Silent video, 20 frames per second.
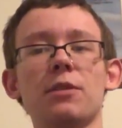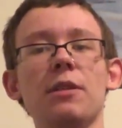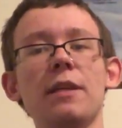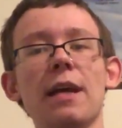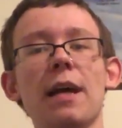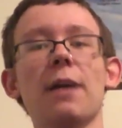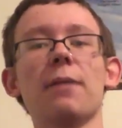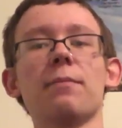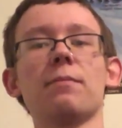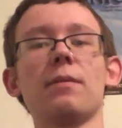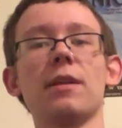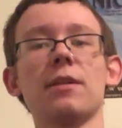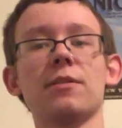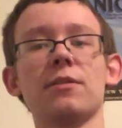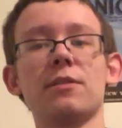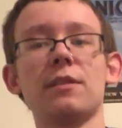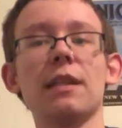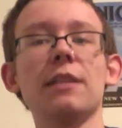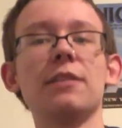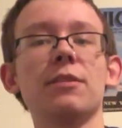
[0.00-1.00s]
Yeah,
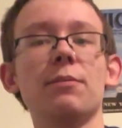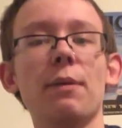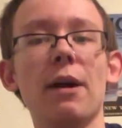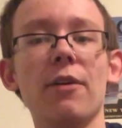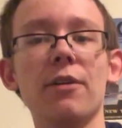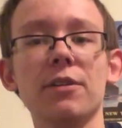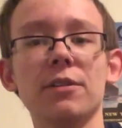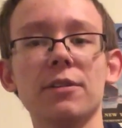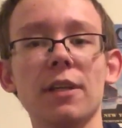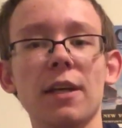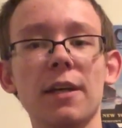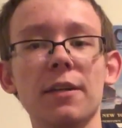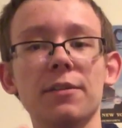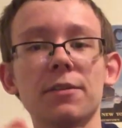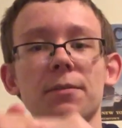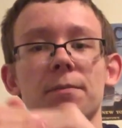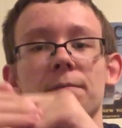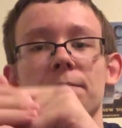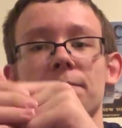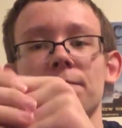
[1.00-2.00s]
that's the battery
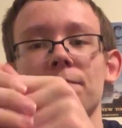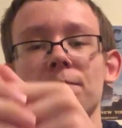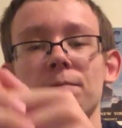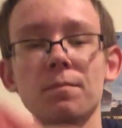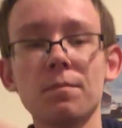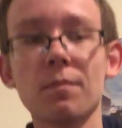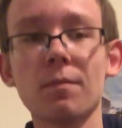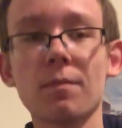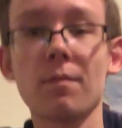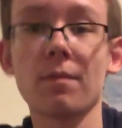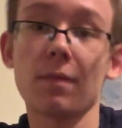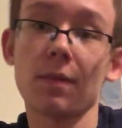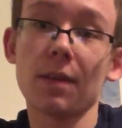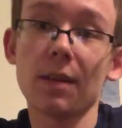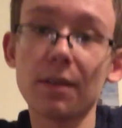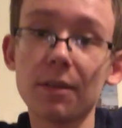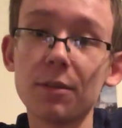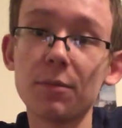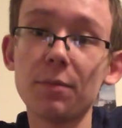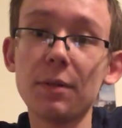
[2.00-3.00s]
size.
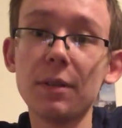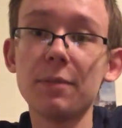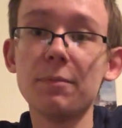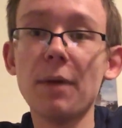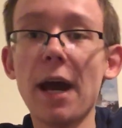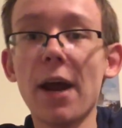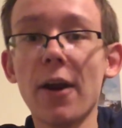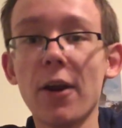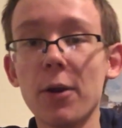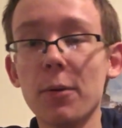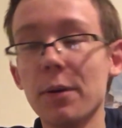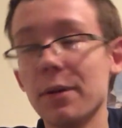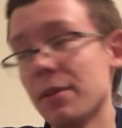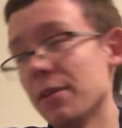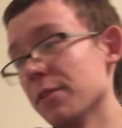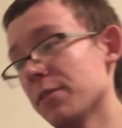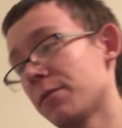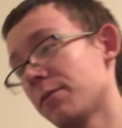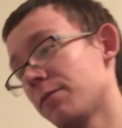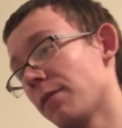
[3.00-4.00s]
It's a big battery,
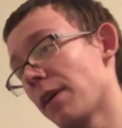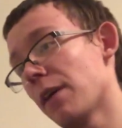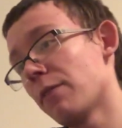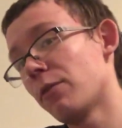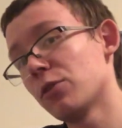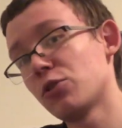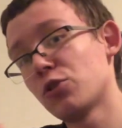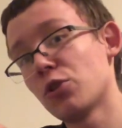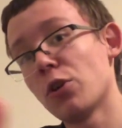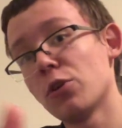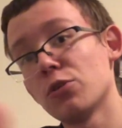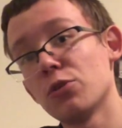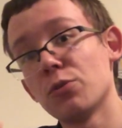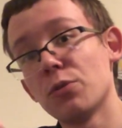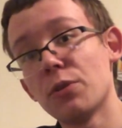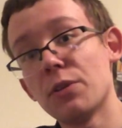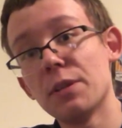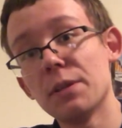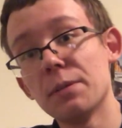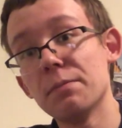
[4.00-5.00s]
but this 5-watt charger
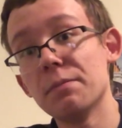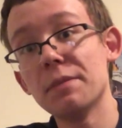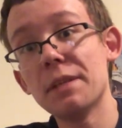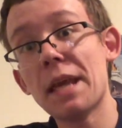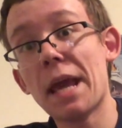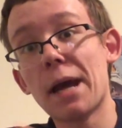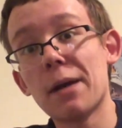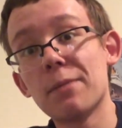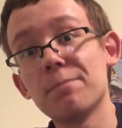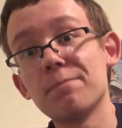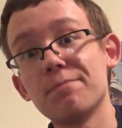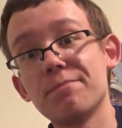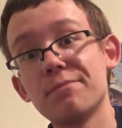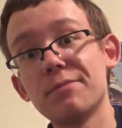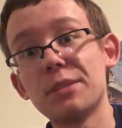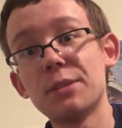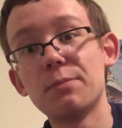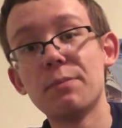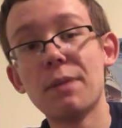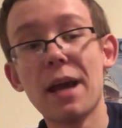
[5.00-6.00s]
with it, yeah,
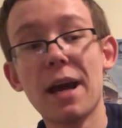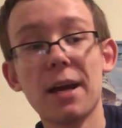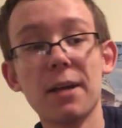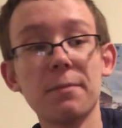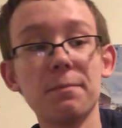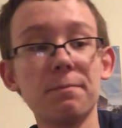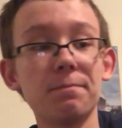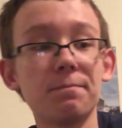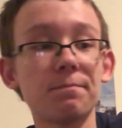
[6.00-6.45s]
it's bad.